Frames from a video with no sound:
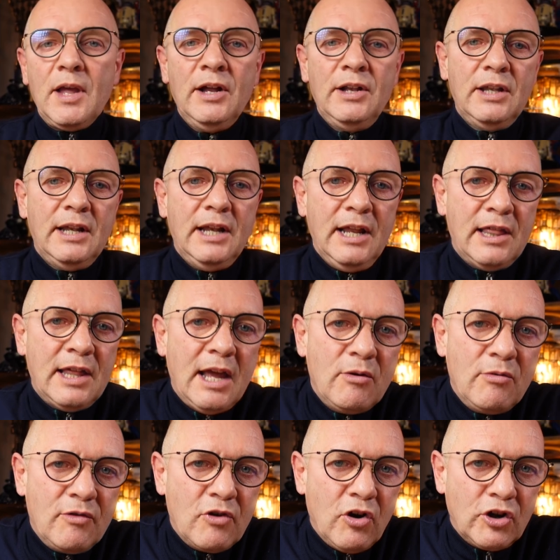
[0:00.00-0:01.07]
Underneath here,
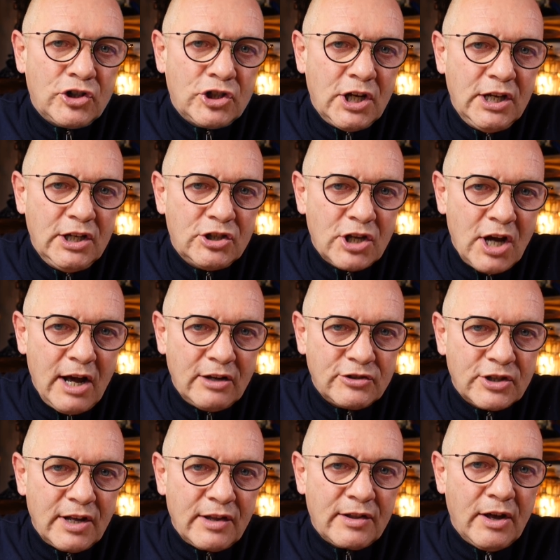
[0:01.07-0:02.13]
we've got a Qi
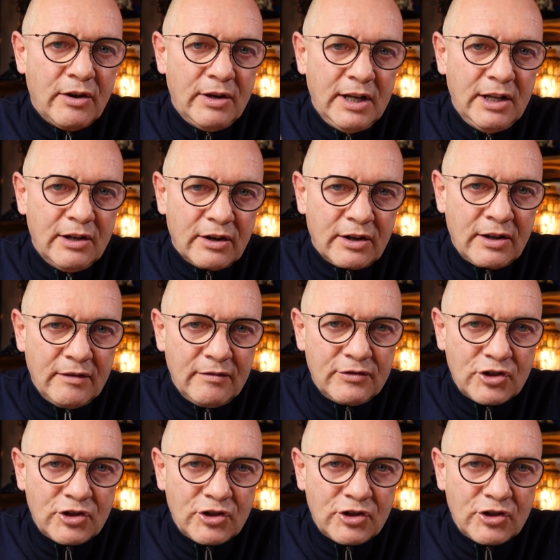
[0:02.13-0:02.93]
charger, so an inductive